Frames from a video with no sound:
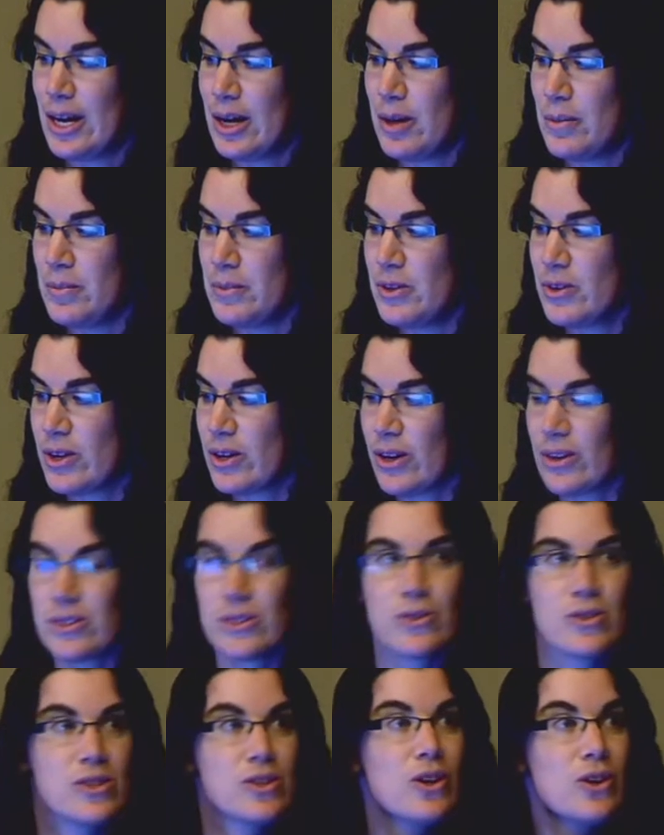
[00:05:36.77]
You can
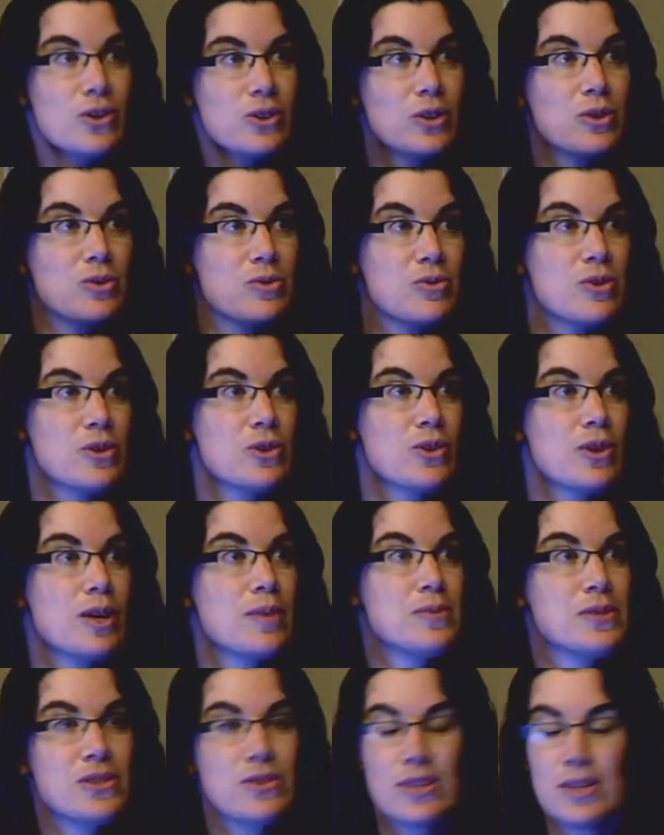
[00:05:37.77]
also start a little
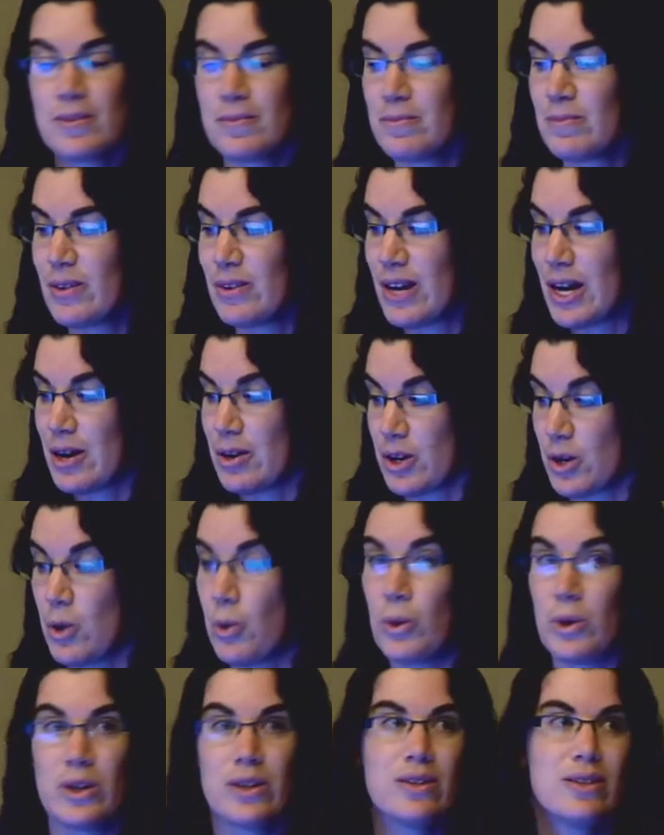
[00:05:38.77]
further upstream.
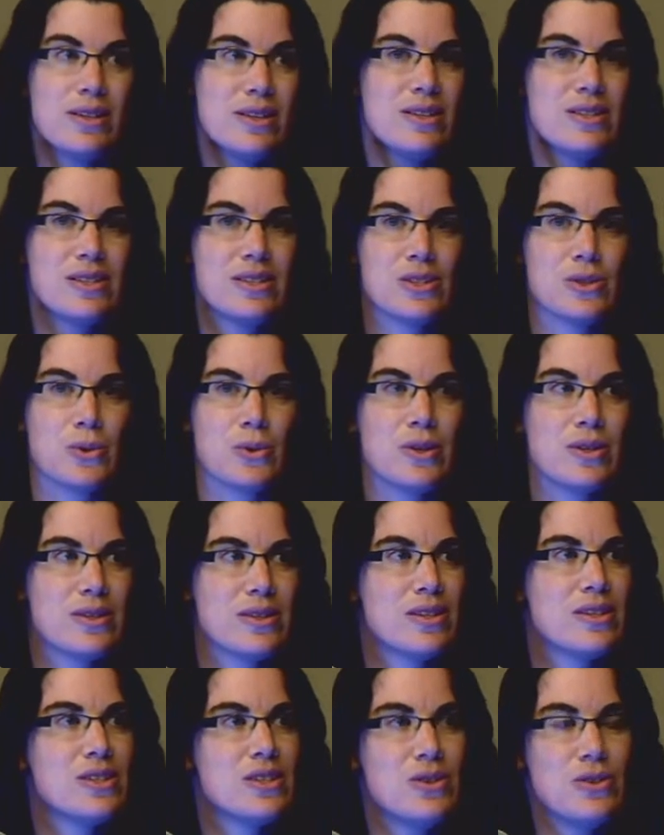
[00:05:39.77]
Corn is a
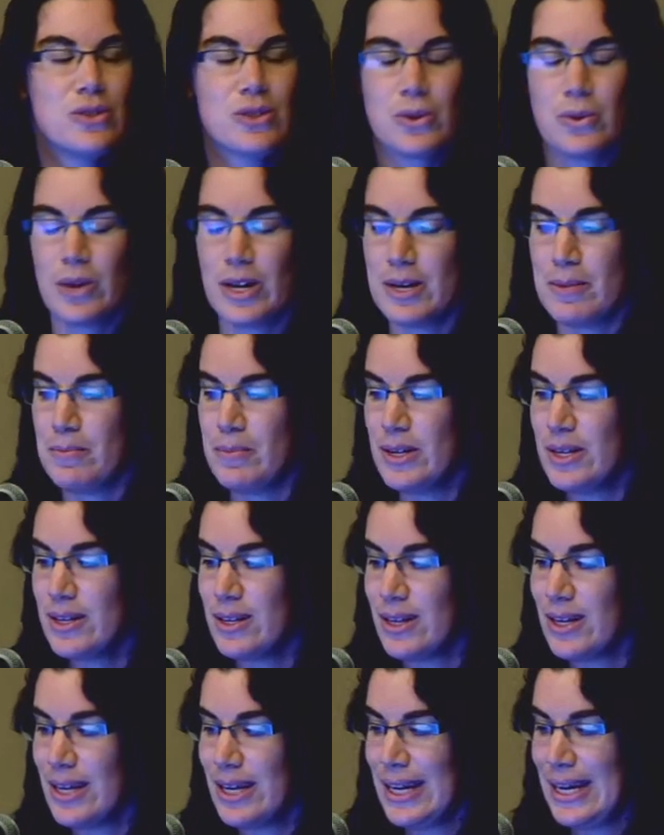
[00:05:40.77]
source that's used quite a
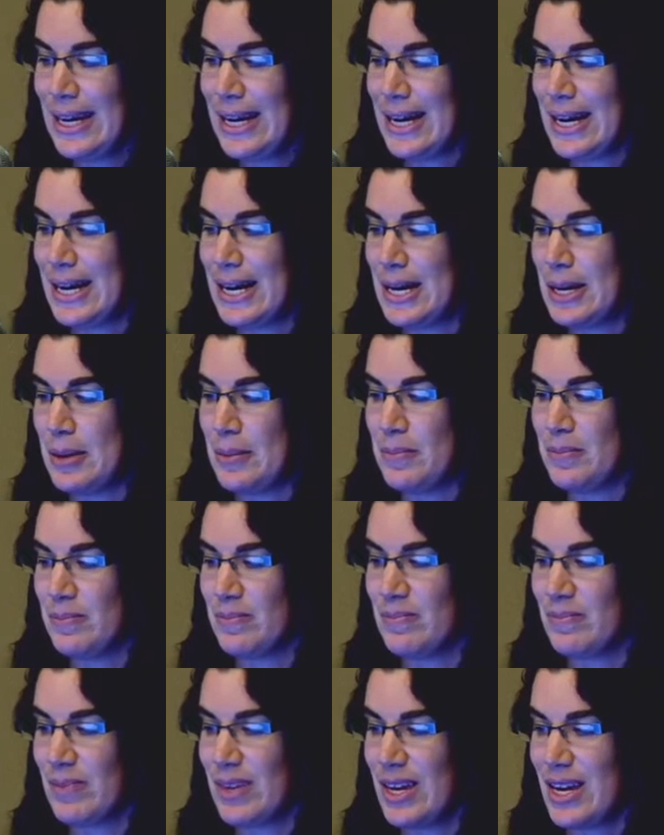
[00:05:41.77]
bit.
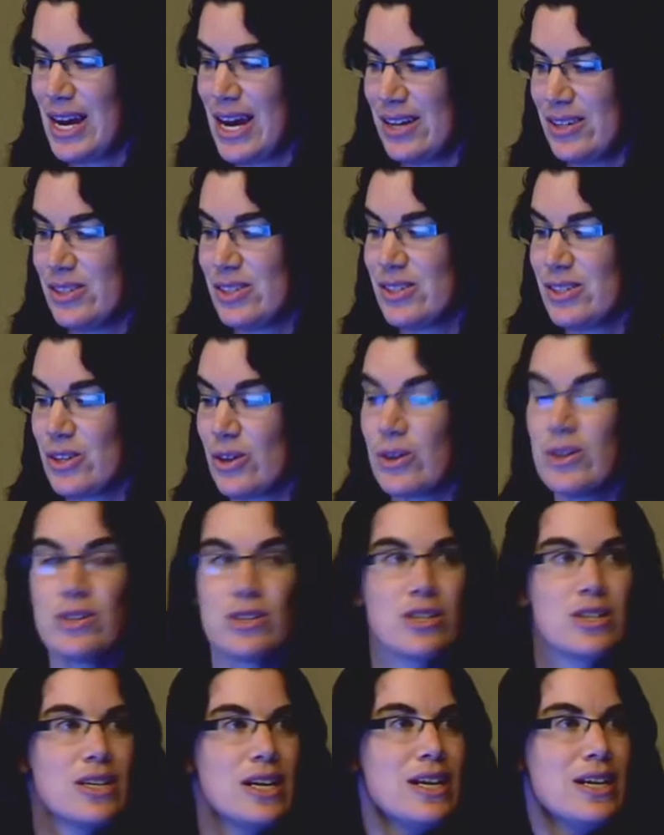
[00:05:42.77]
It has
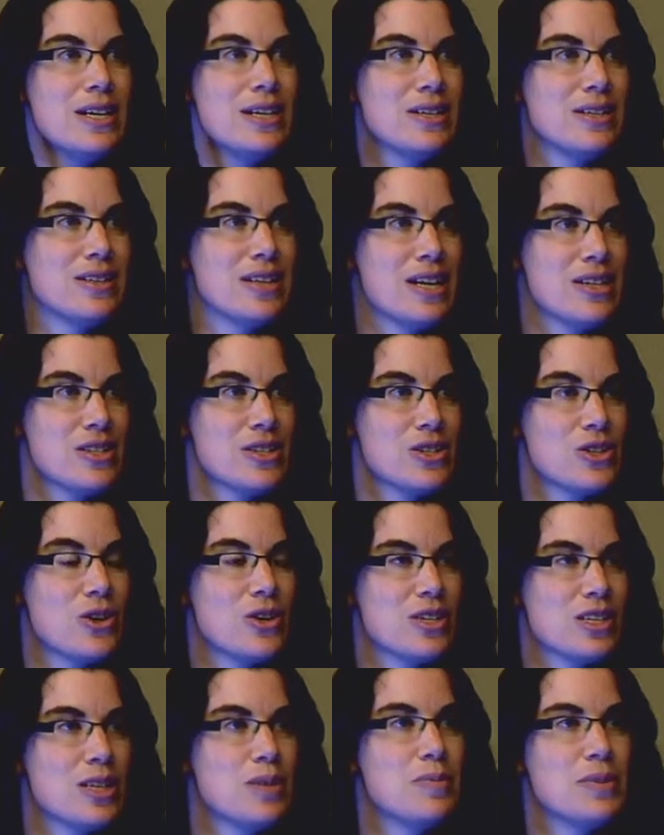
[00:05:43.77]
starch in it, and that
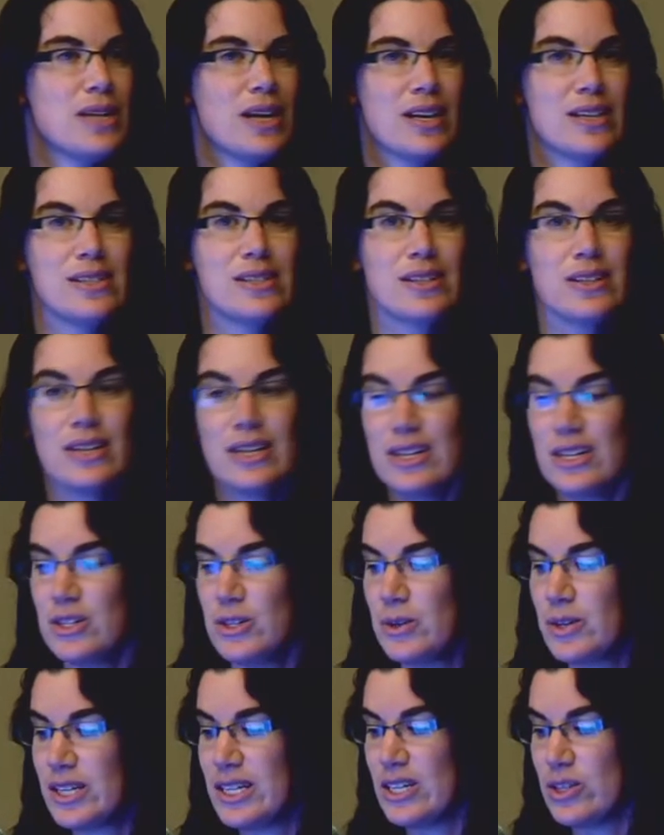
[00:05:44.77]
starch can be
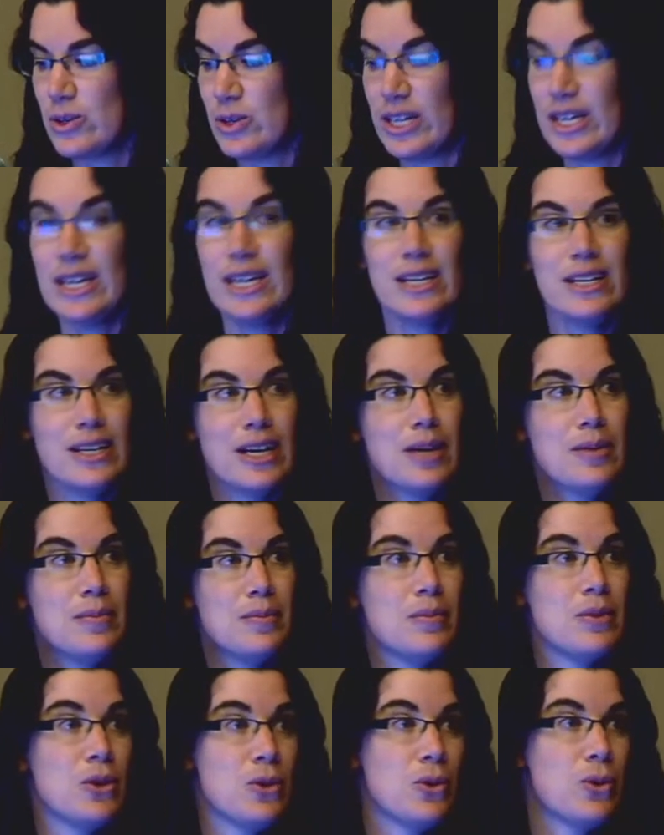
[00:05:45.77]
isolated. You can either heat it
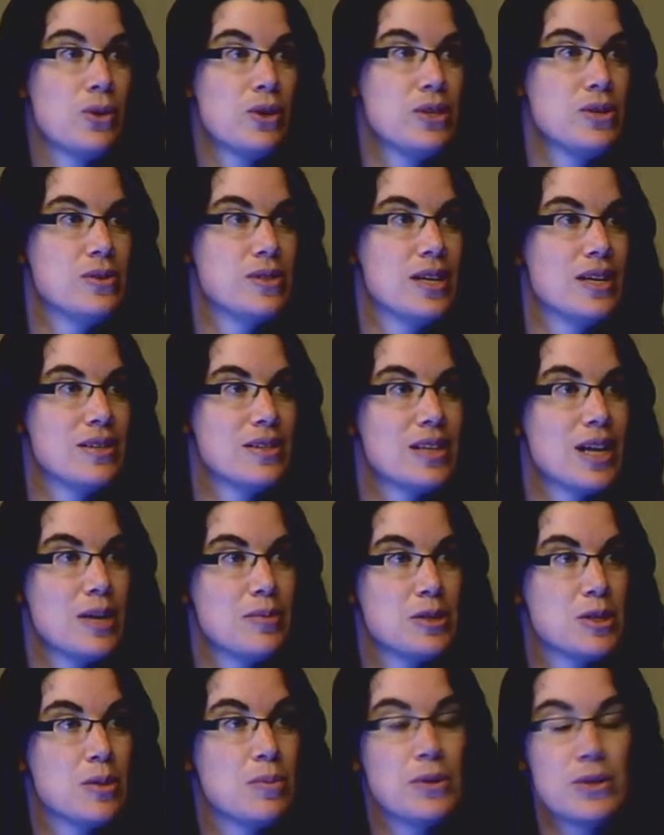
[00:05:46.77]
up or use
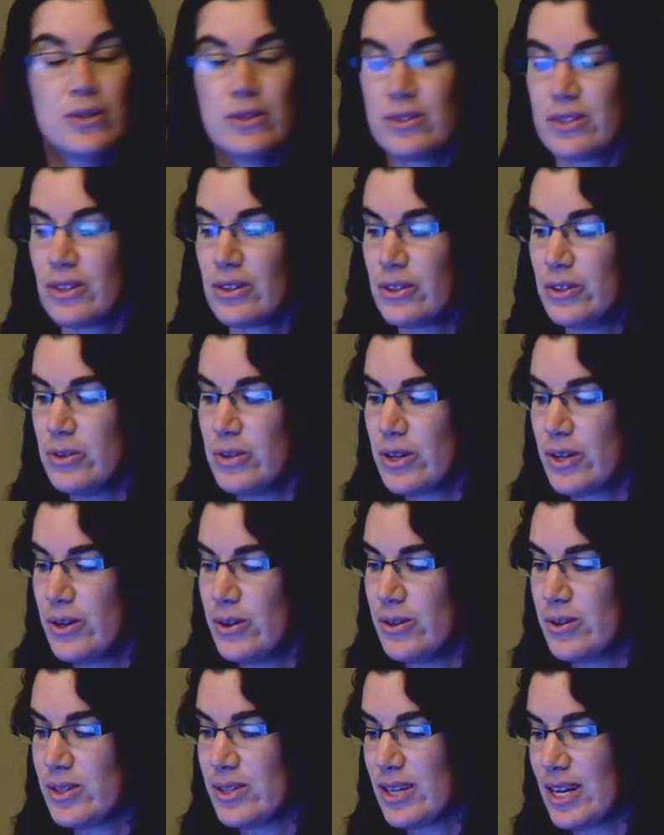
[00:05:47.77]
enzymes to produce the
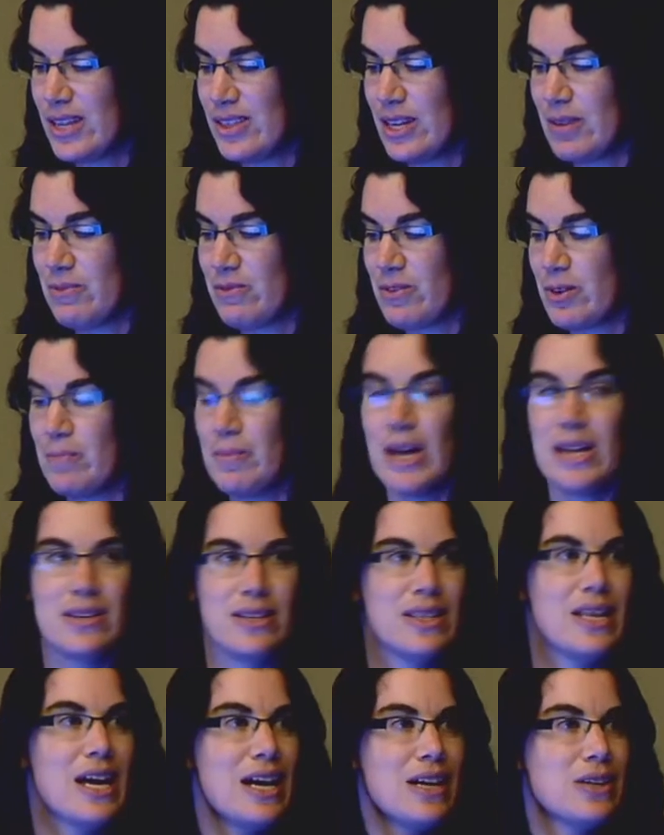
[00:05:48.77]
glucose and then
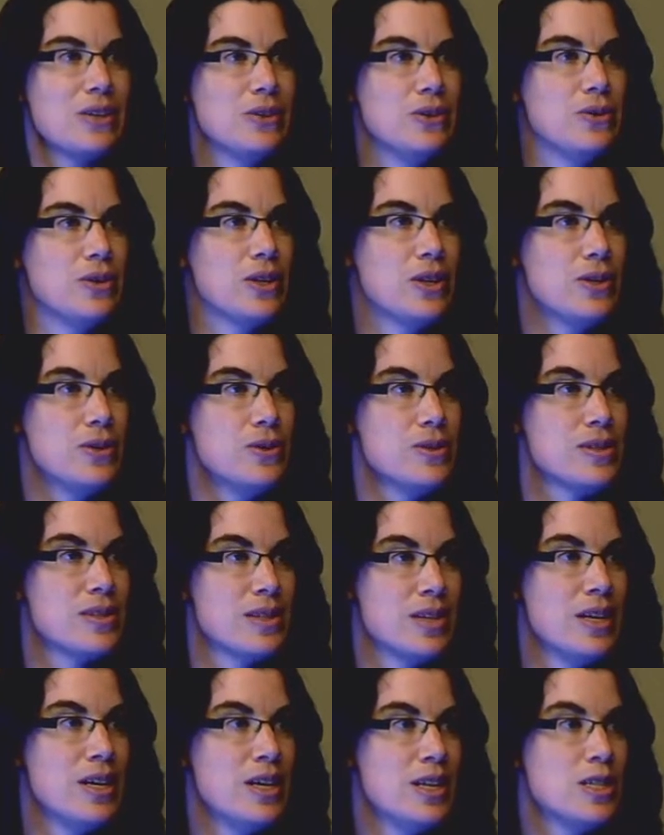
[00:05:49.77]
ferment that
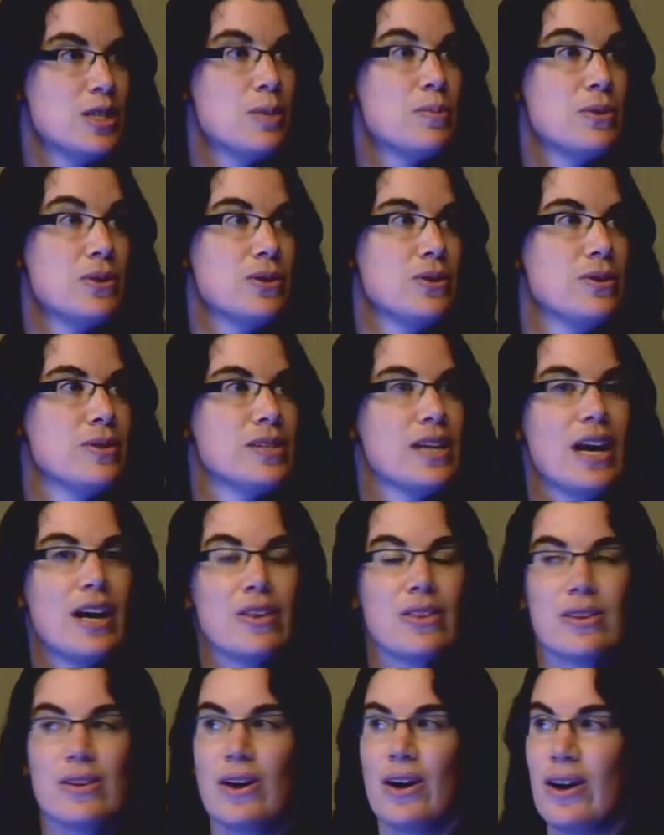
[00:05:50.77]
glucose to produce
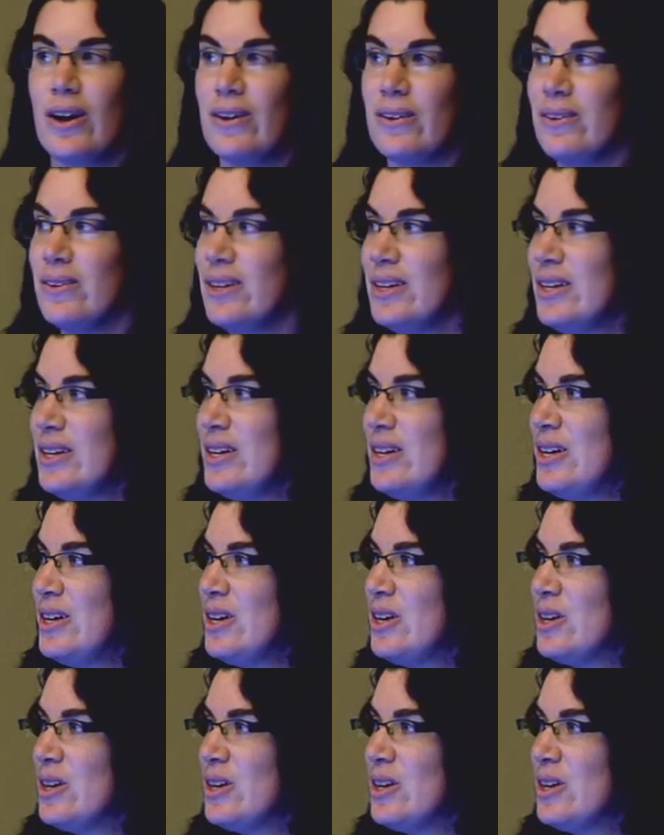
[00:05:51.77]
ethanol.